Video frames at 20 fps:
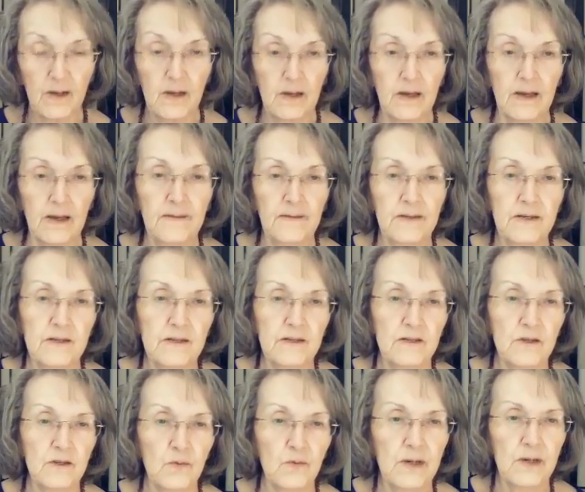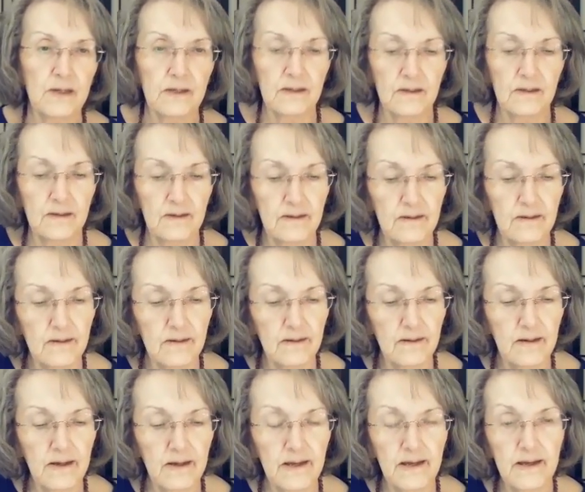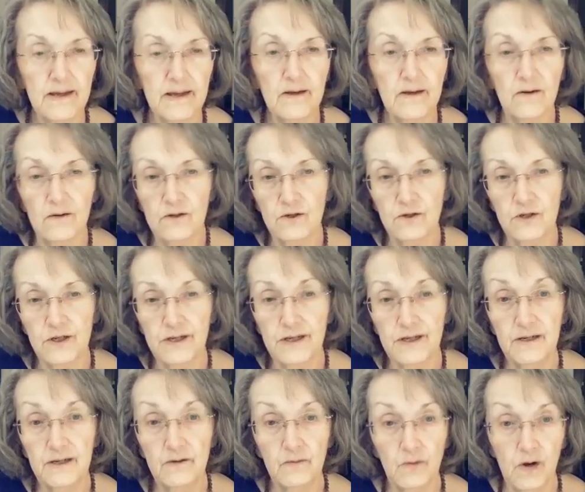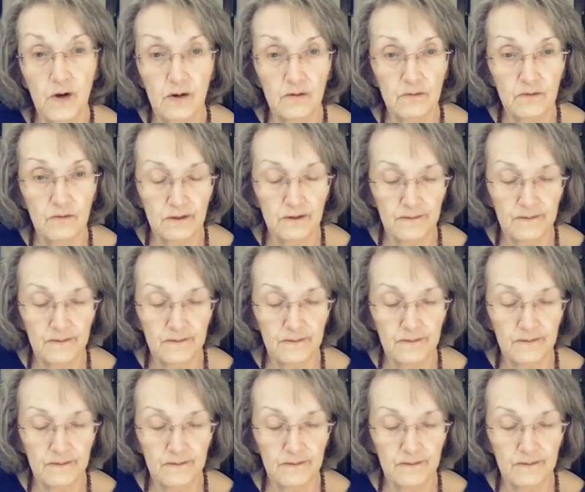And this is what he or she wrote.